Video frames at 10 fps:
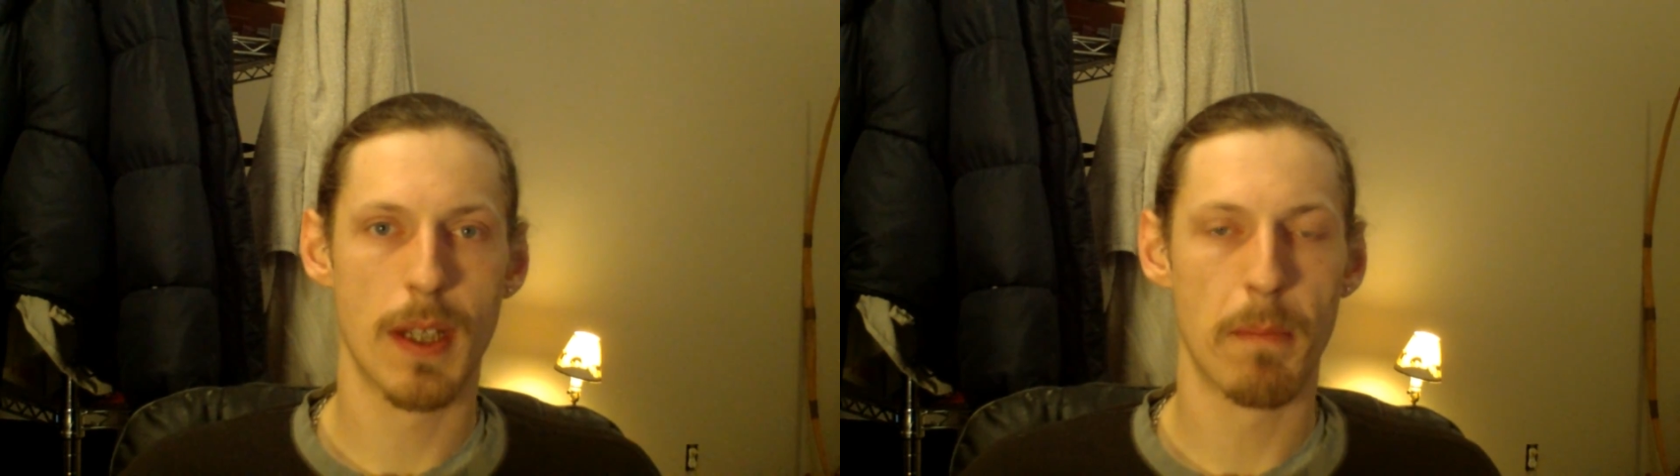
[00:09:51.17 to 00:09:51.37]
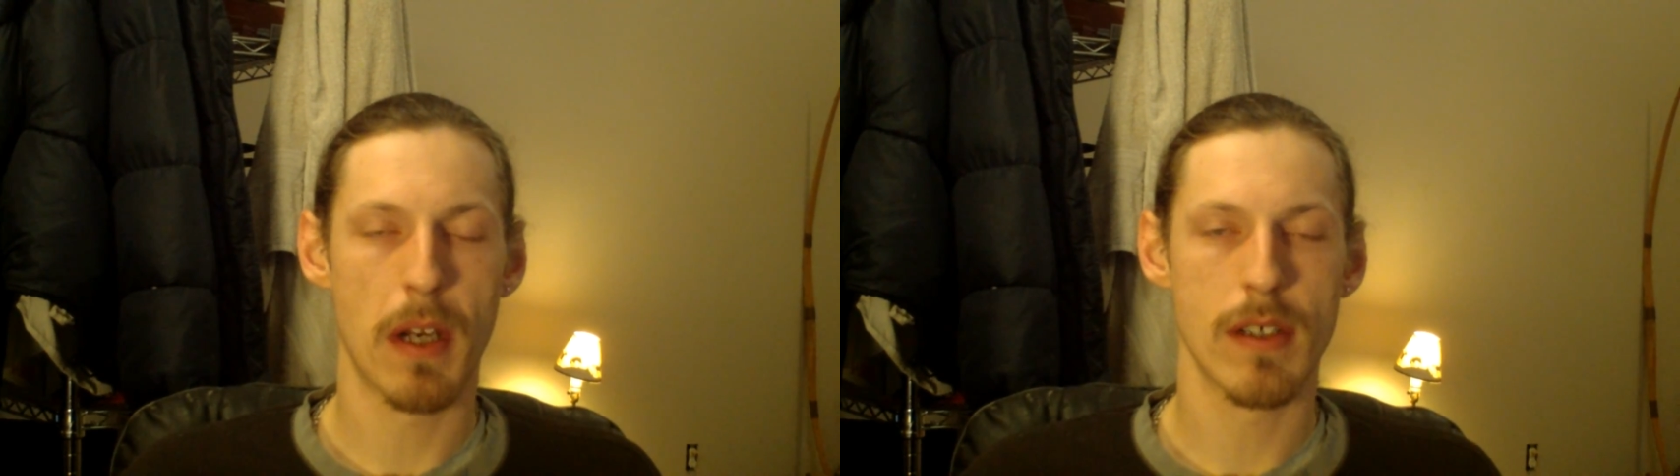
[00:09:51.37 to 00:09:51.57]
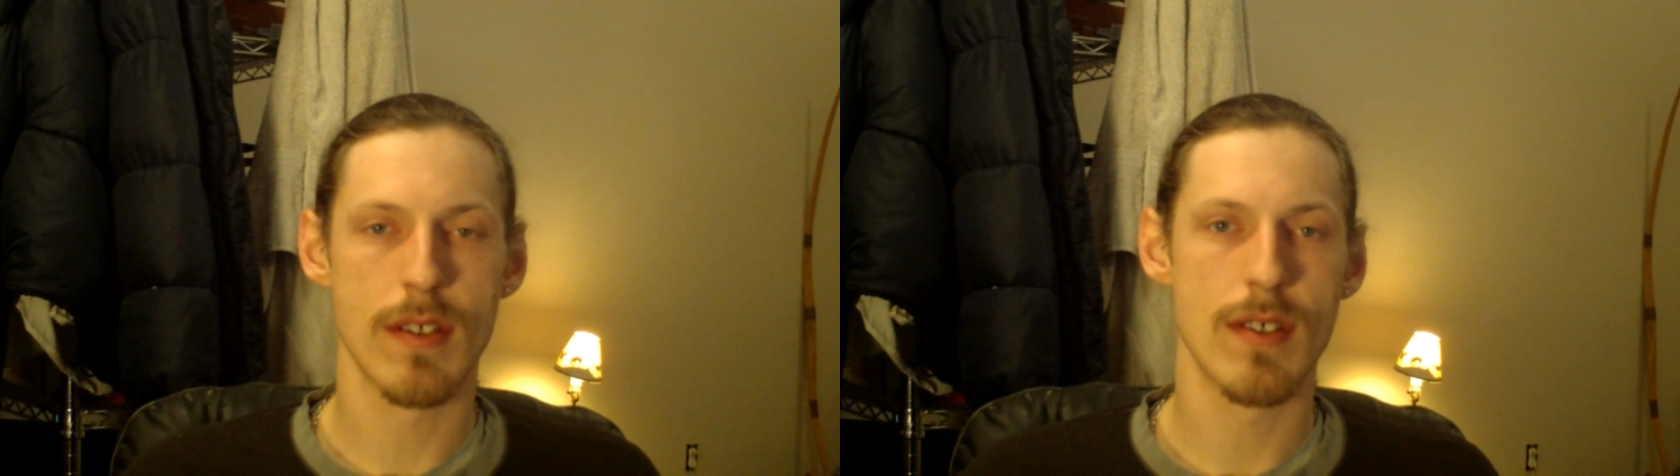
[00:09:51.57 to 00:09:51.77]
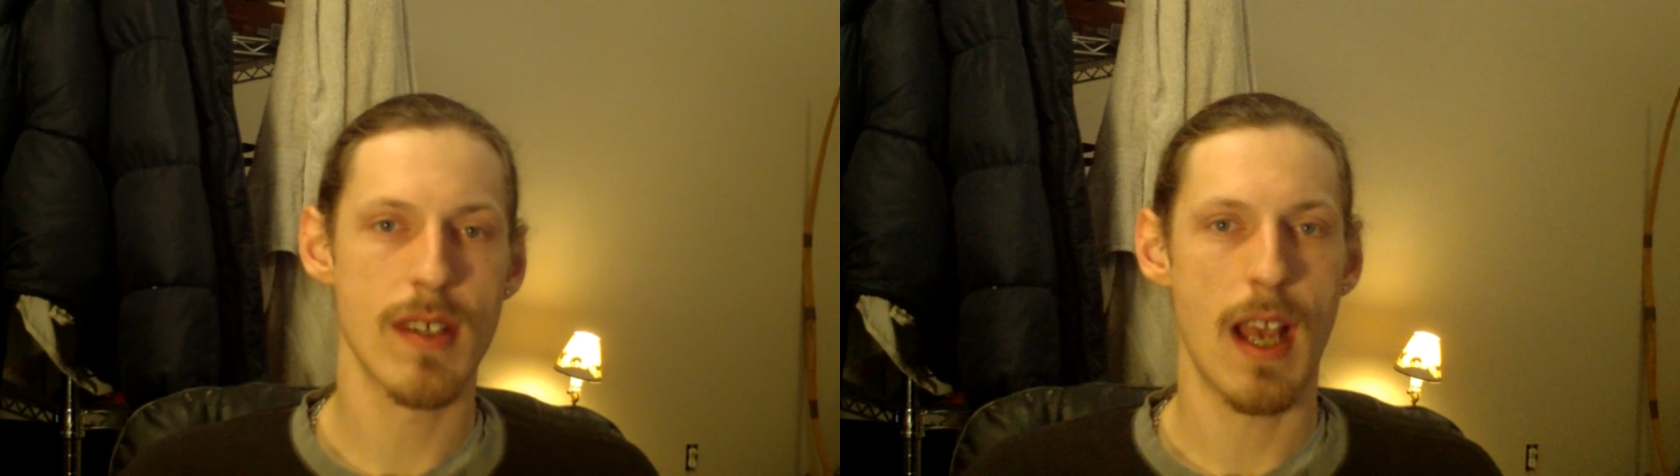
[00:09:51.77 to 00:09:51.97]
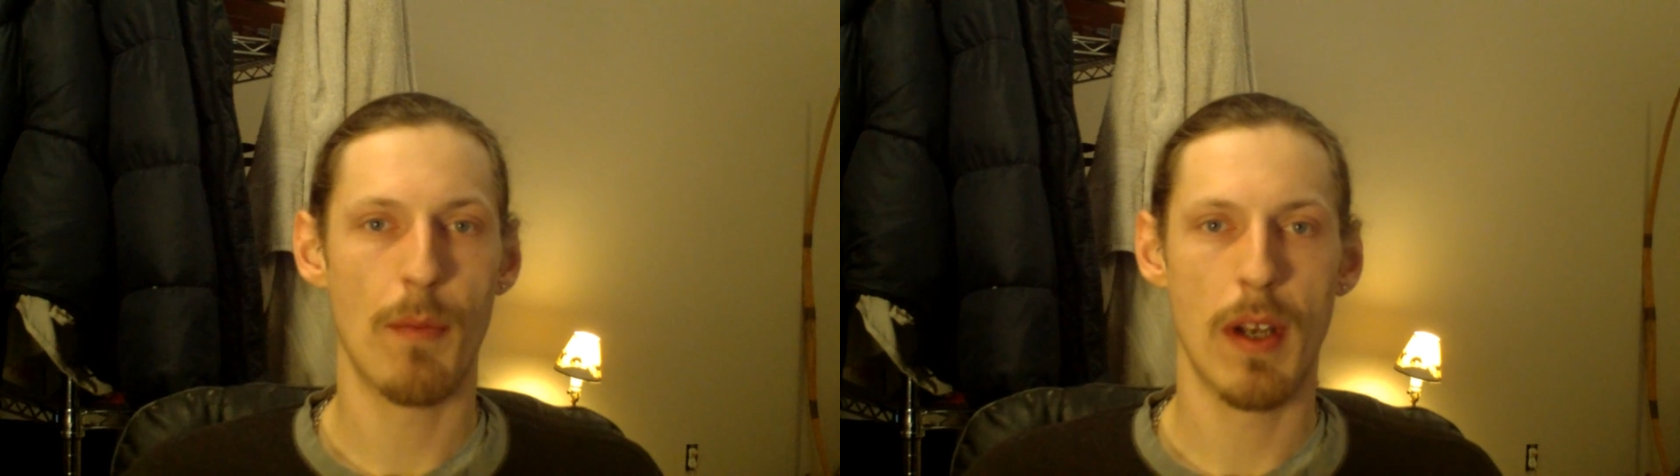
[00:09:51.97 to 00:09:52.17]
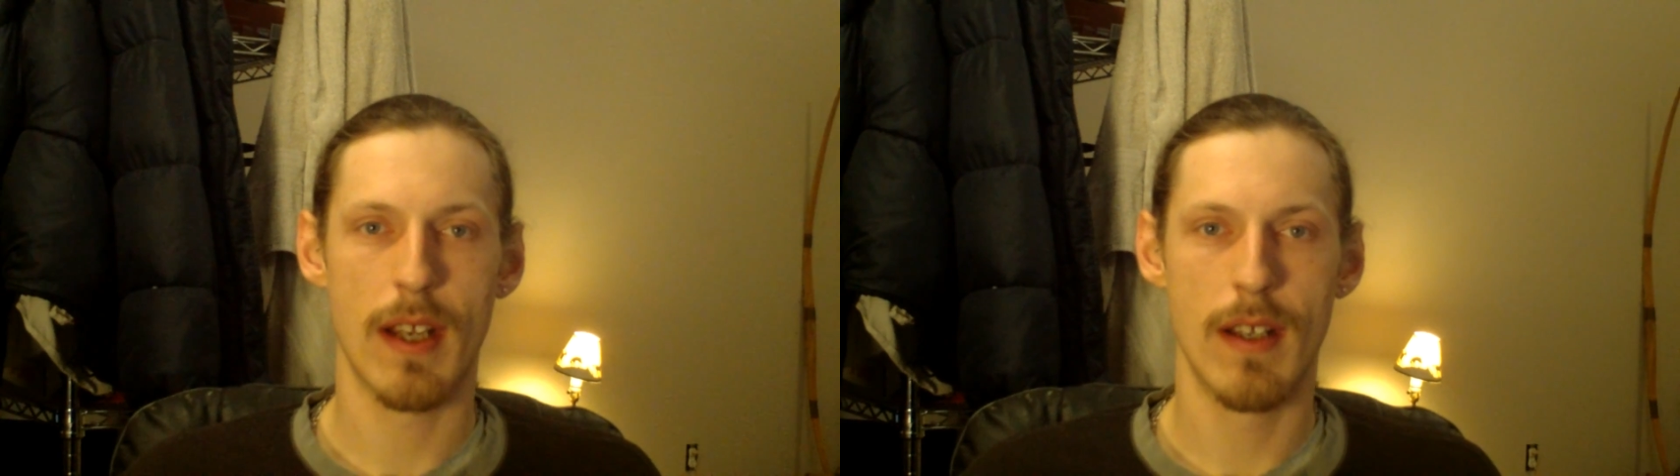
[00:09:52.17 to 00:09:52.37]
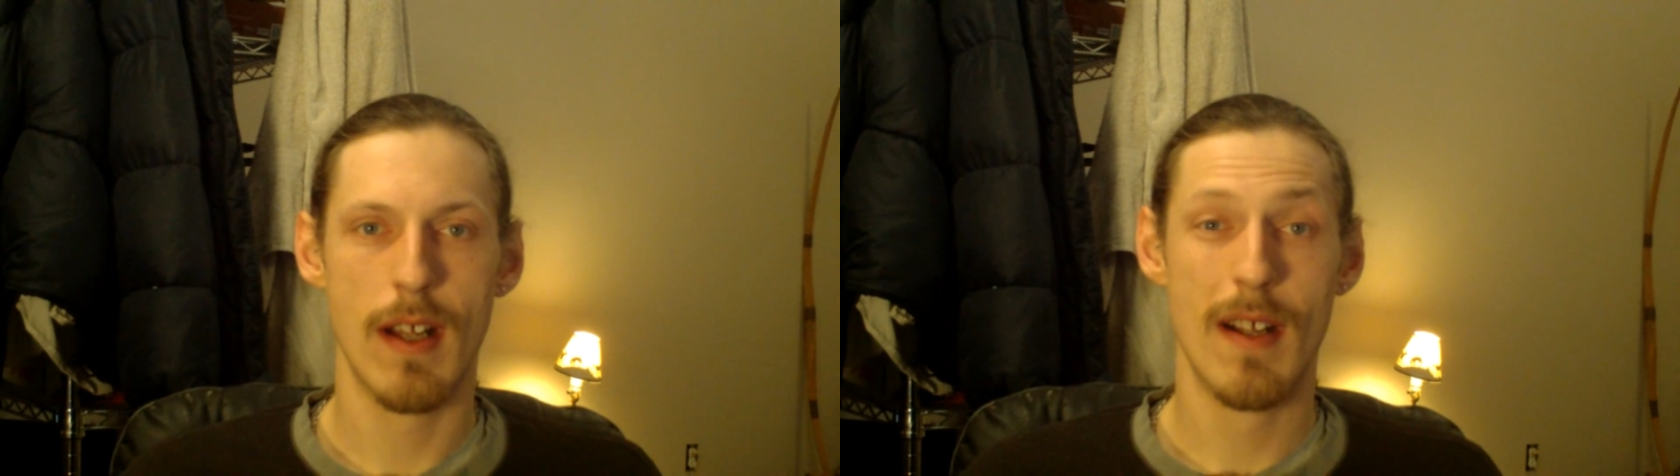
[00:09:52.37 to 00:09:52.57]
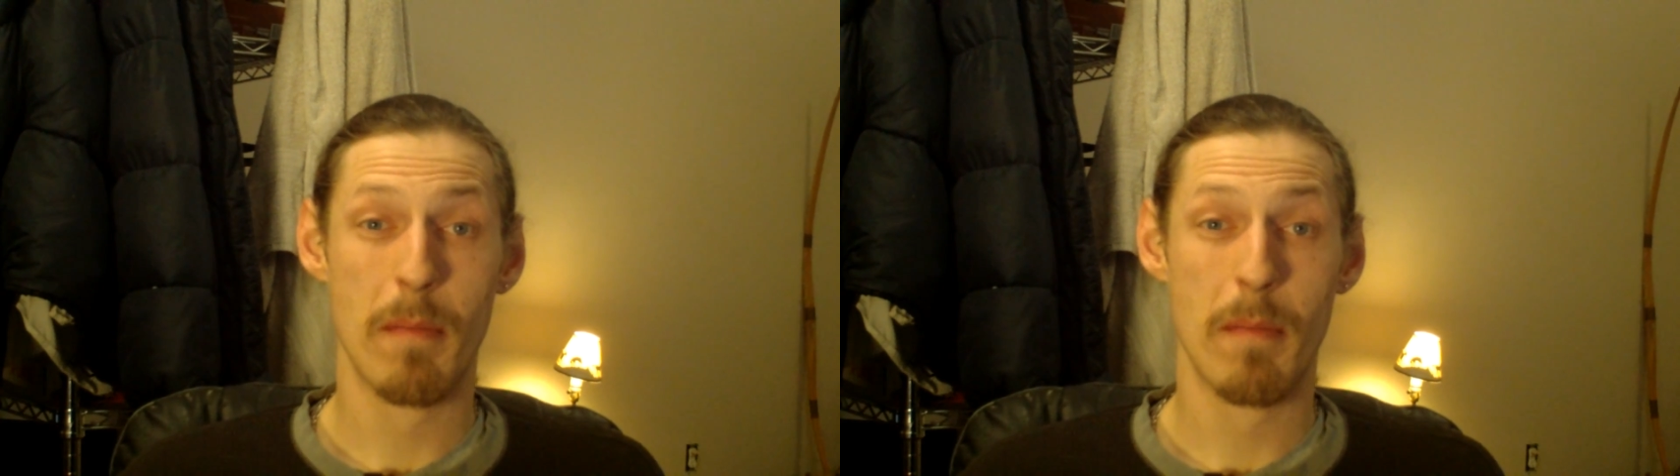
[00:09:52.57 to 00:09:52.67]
comparisons that way.